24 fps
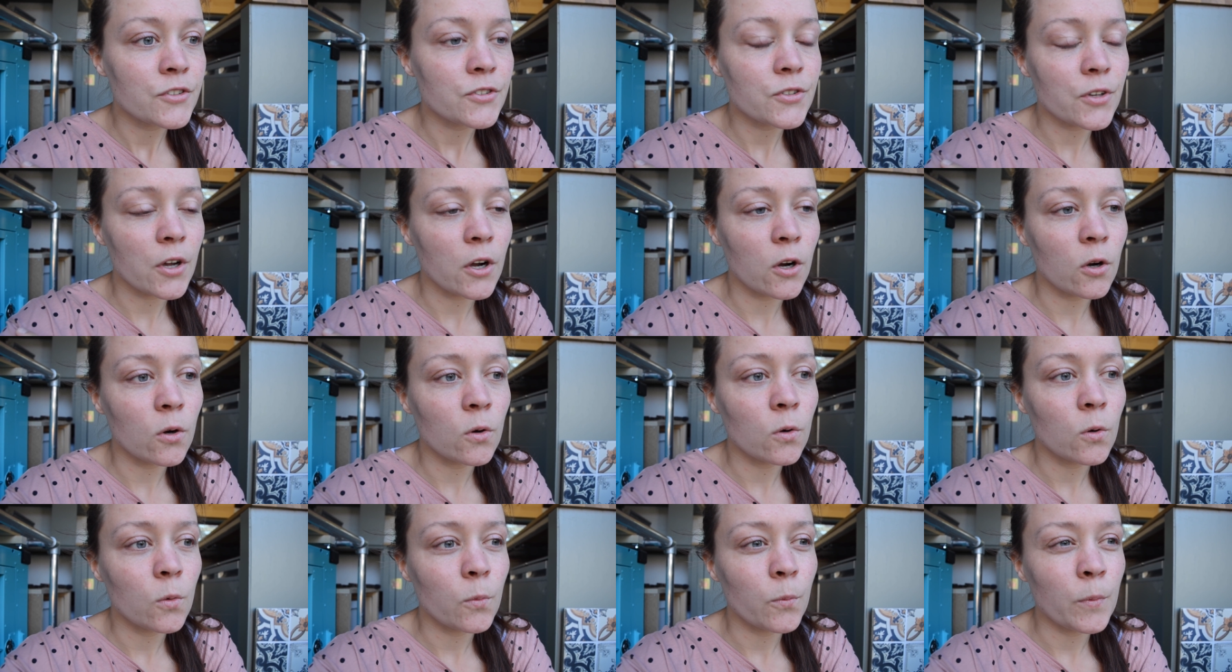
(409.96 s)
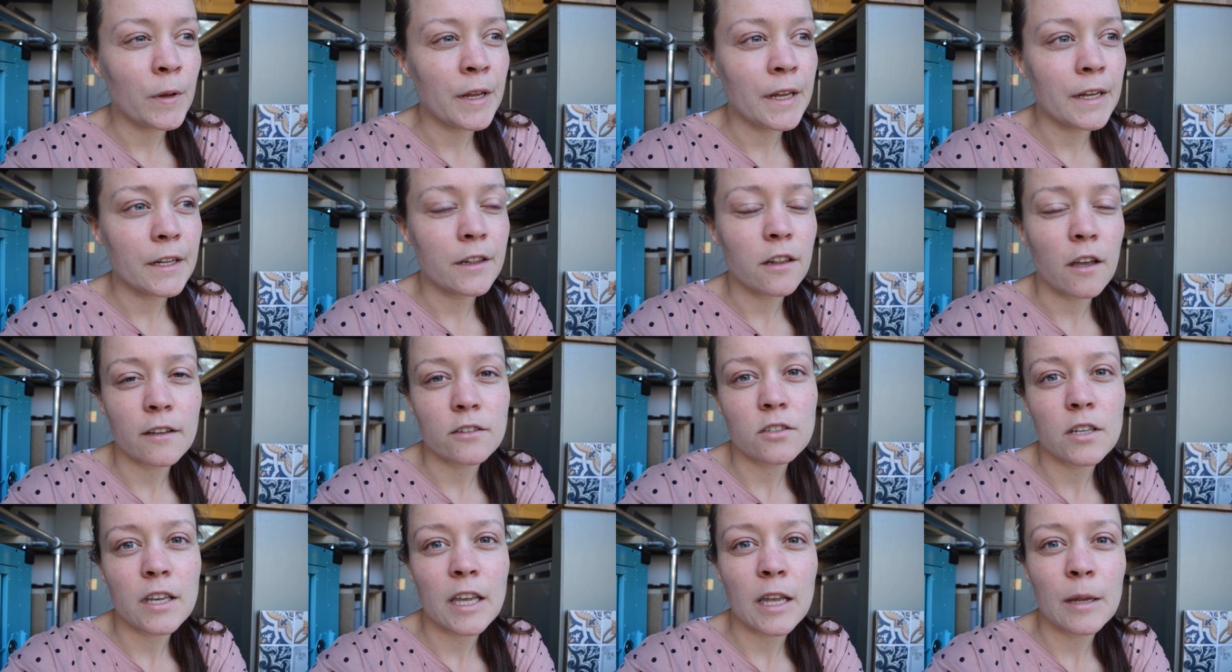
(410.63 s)
So we'd
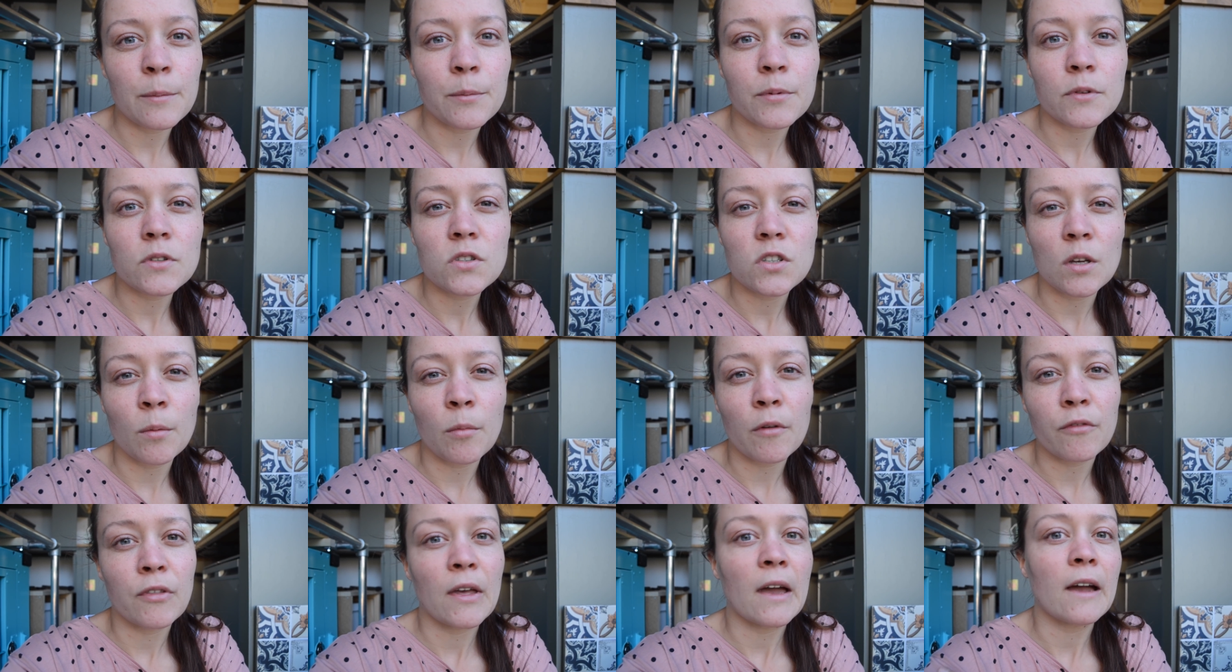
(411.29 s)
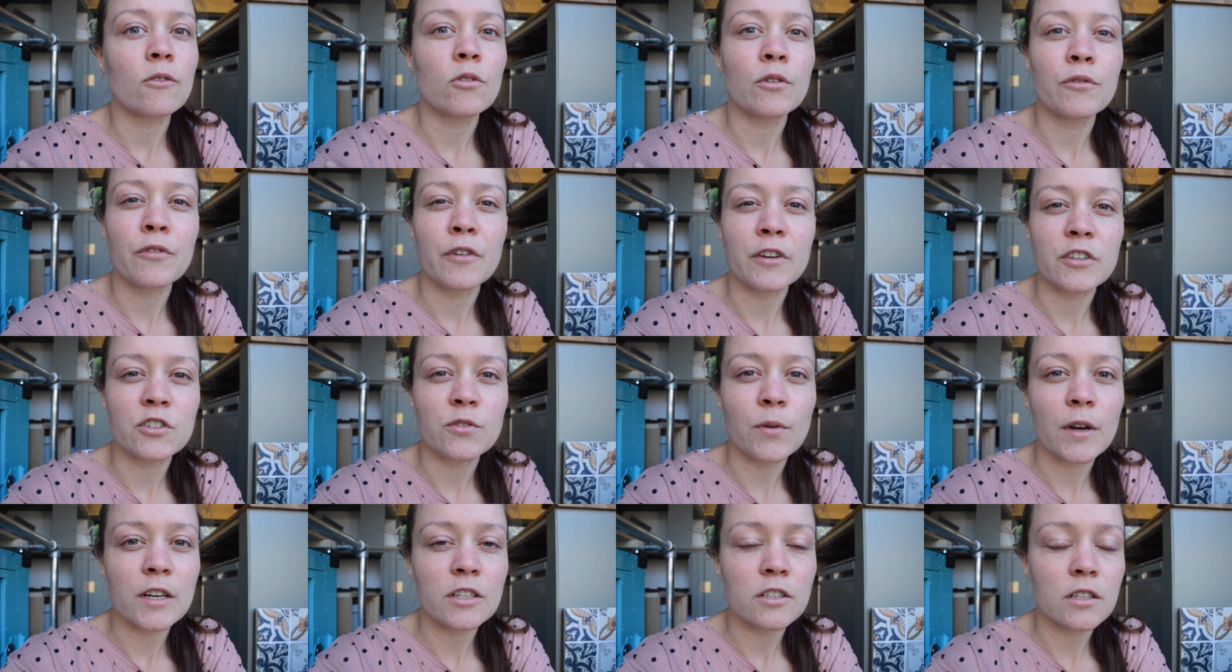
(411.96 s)
like to keep some of that
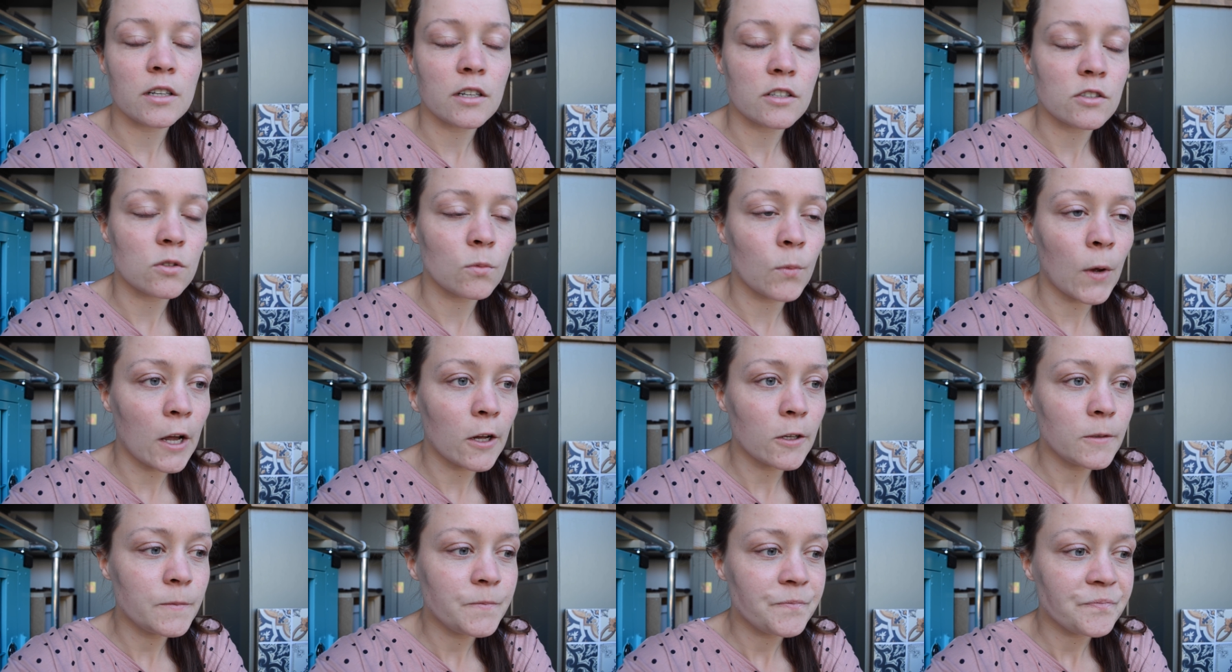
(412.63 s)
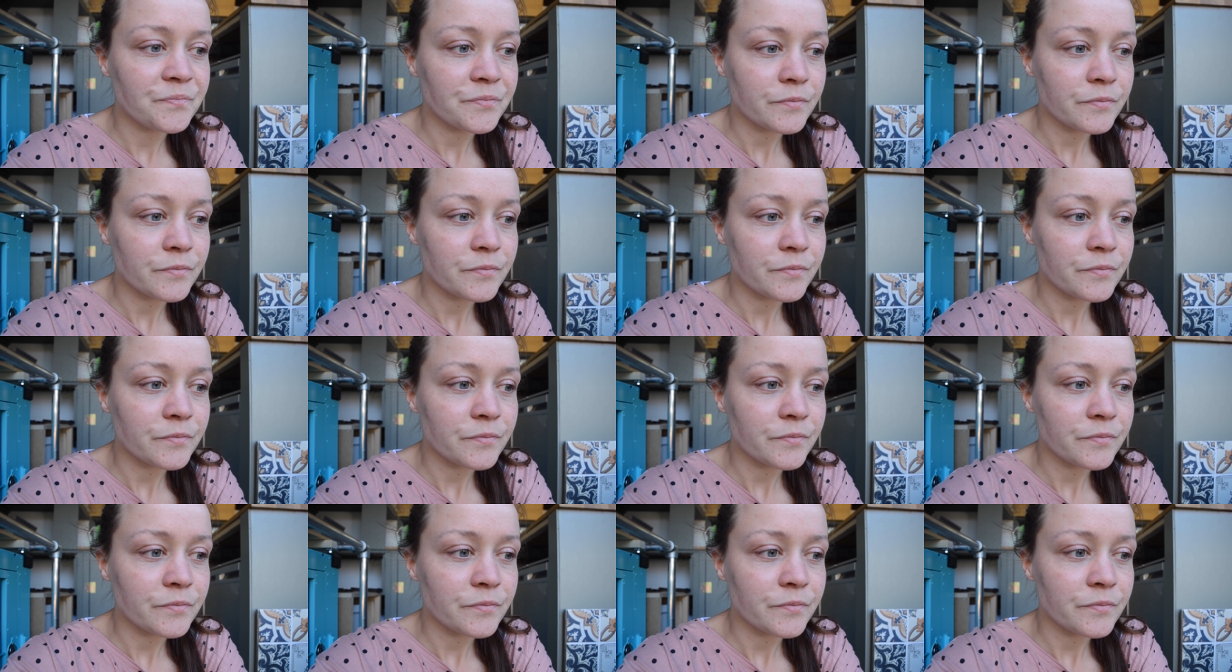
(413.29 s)
refrigerated as well.